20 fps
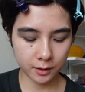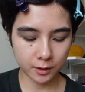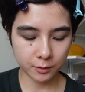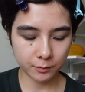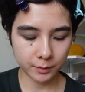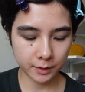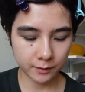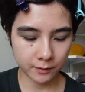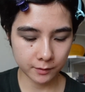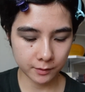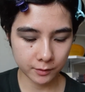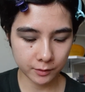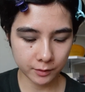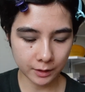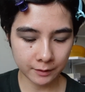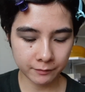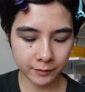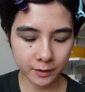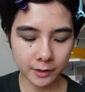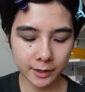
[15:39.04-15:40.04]
go into the,
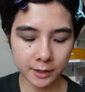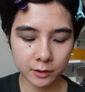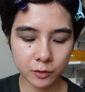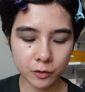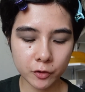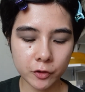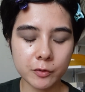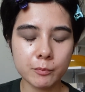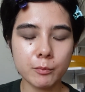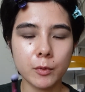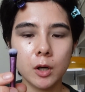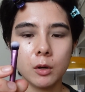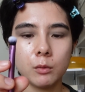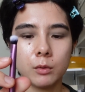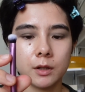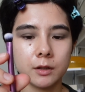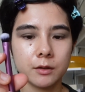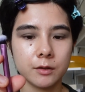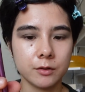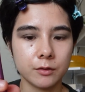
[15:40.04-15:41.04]
I feel like the small
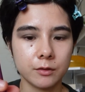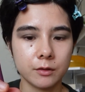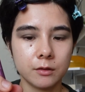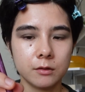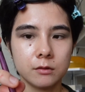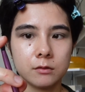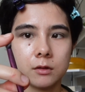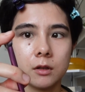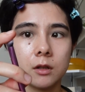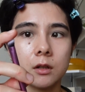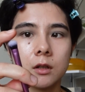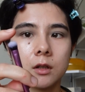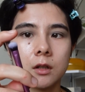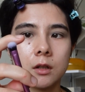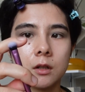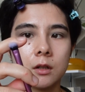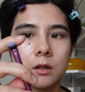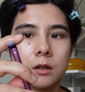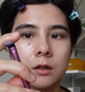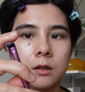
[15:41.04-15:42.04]
ones are
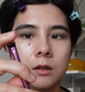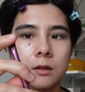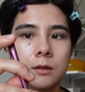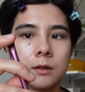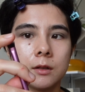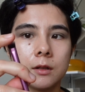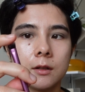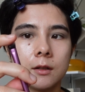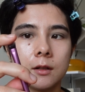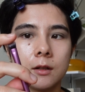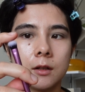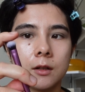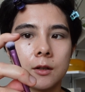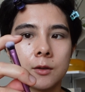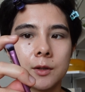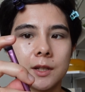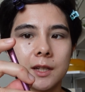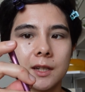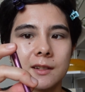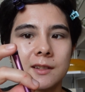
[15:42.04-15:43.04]

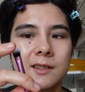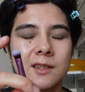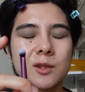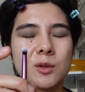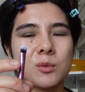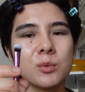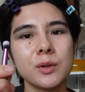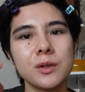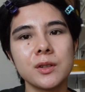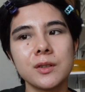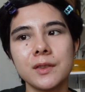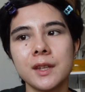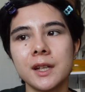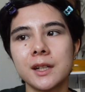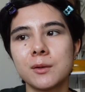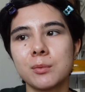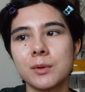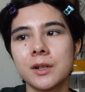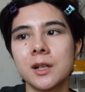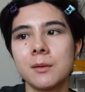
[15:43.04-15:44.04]
okay. Still wouldn't
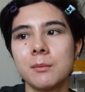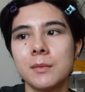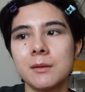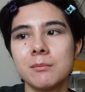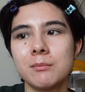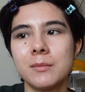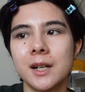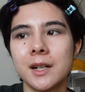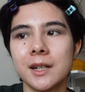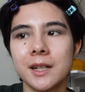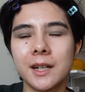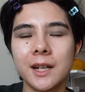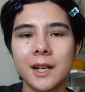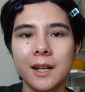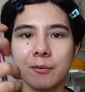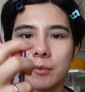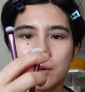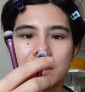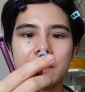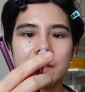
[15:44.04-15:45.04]
like recommend buying
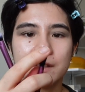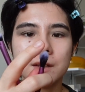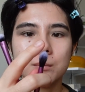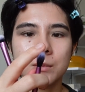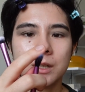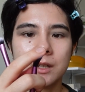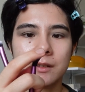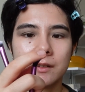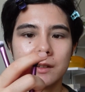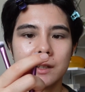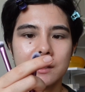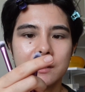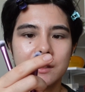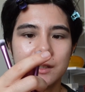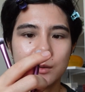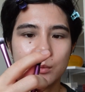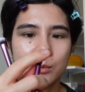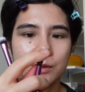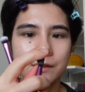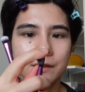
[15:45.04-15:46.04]
everything because like
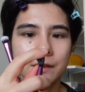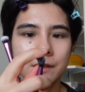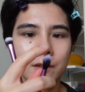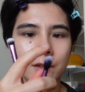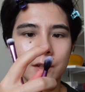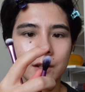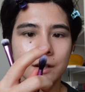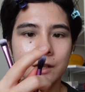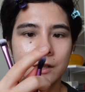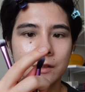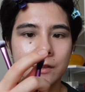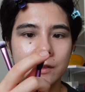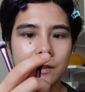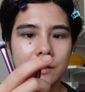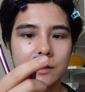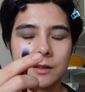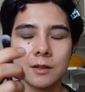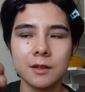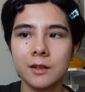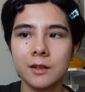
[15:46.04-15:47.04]
this one sucks.